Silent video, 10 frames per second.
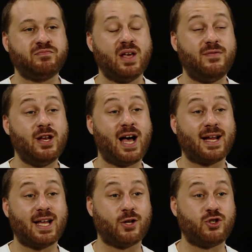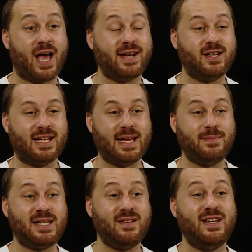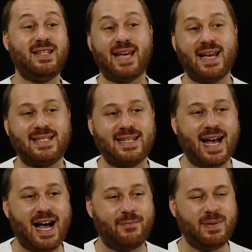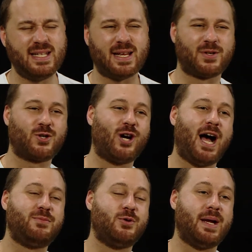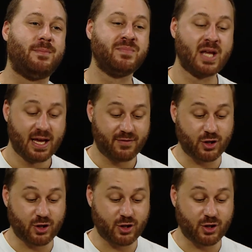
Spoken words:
If you like our channel, MCV Taste Love, please subscribe to it. If you